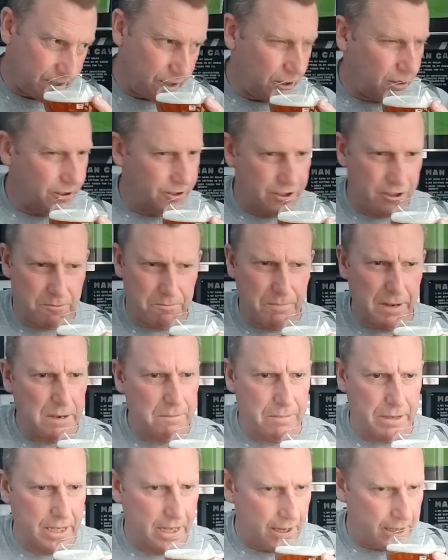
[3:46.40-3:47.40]
Oh, just
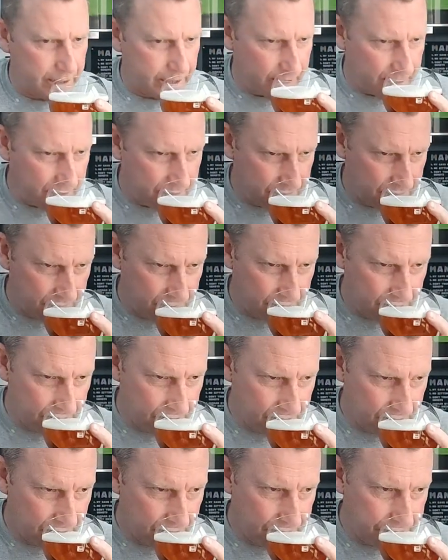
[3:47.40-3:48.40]
big banana.
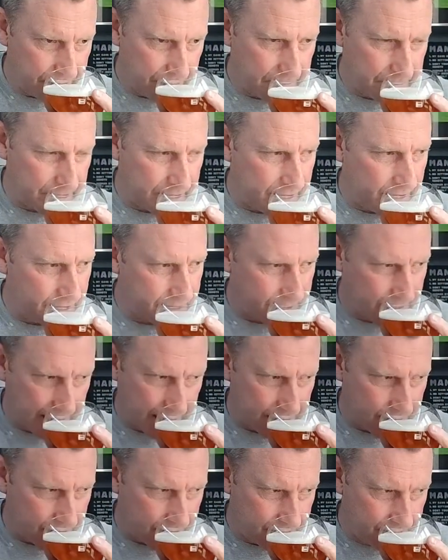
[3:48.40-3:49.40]
Big banana,
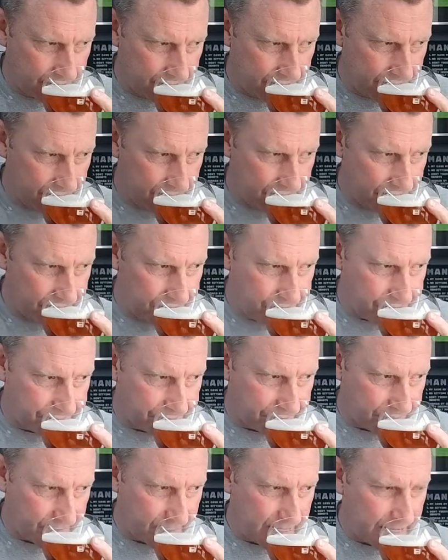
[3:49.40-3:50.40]
that's
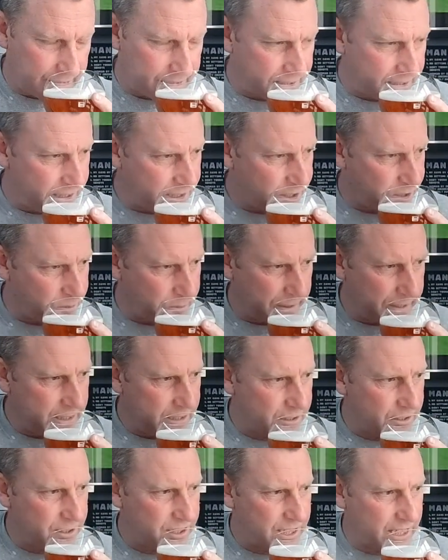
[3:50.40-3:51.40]
it.
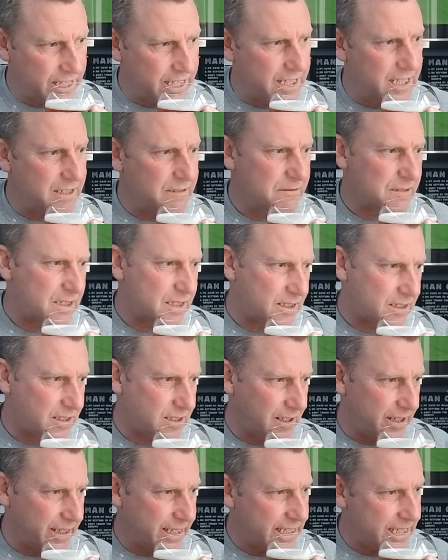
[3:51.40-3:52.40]
Sweet, sticky,
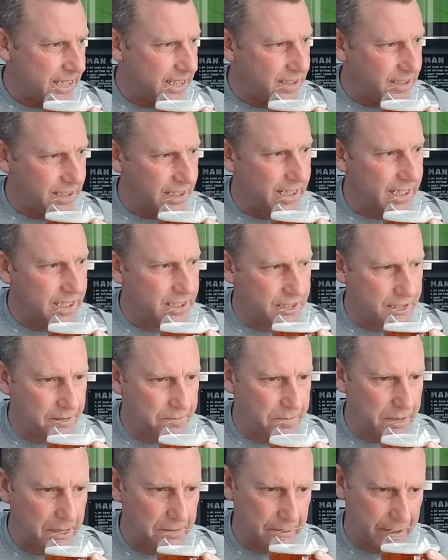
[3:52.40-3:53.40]
slight yeastiness,
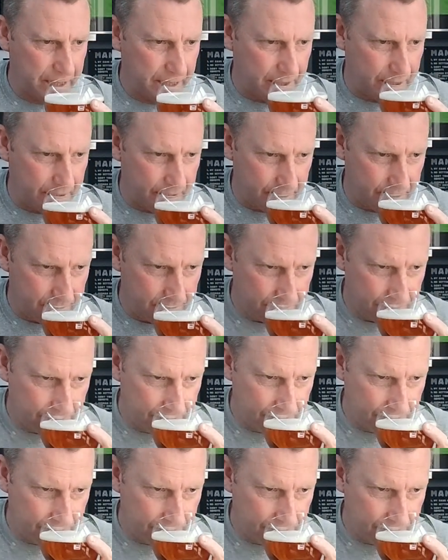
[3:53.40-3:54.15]
big banana.